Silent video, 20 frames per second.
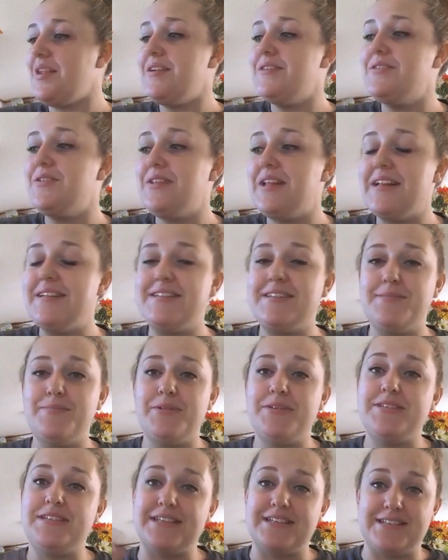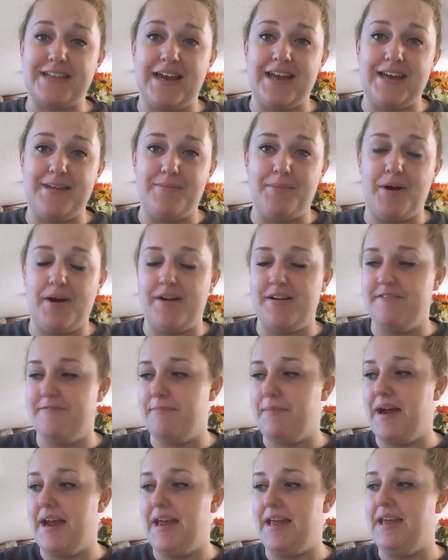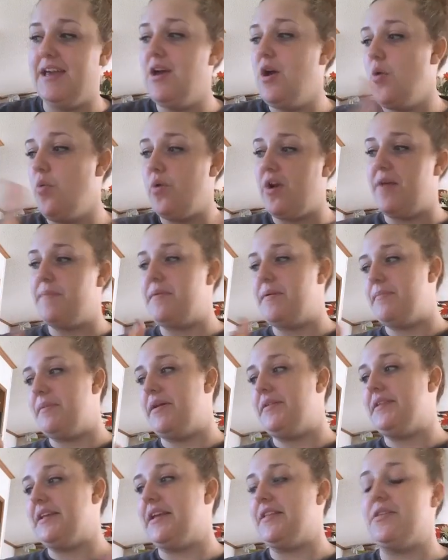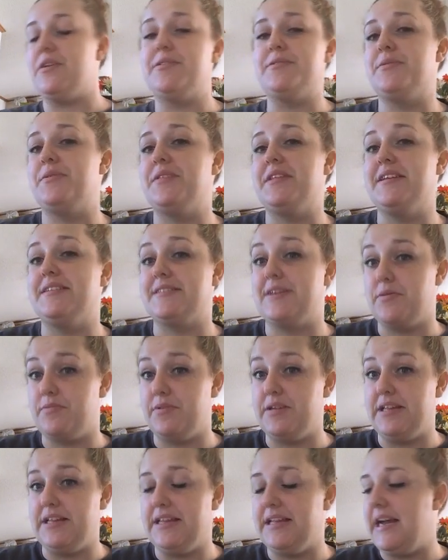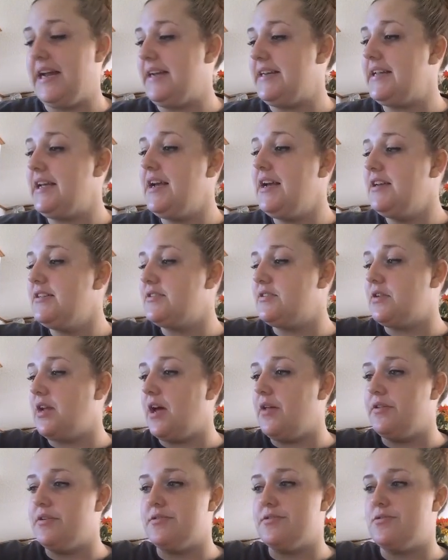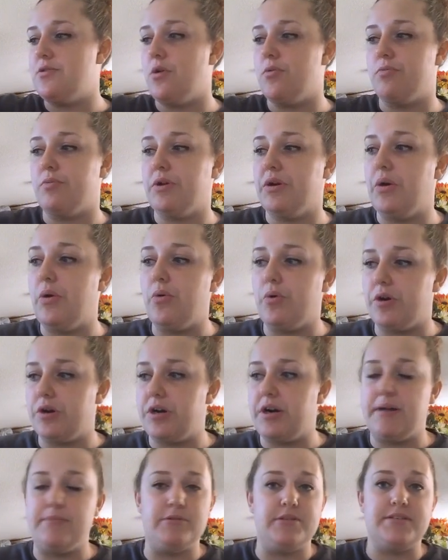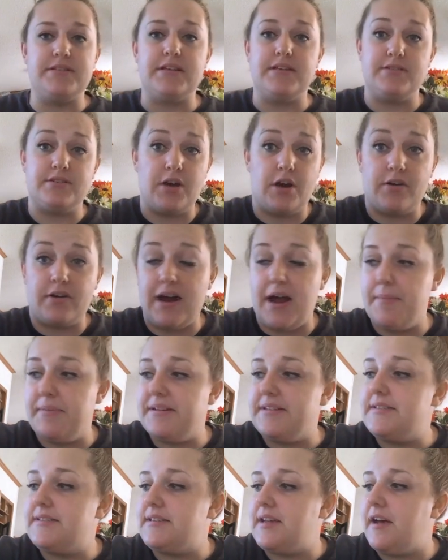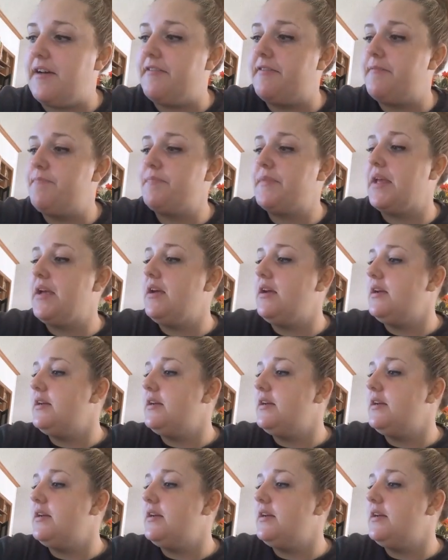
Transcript: so that's the most exciting part of what I've been melting. Those are things I really liked. So now there's no real order. I'm just going to start grabbing stuff.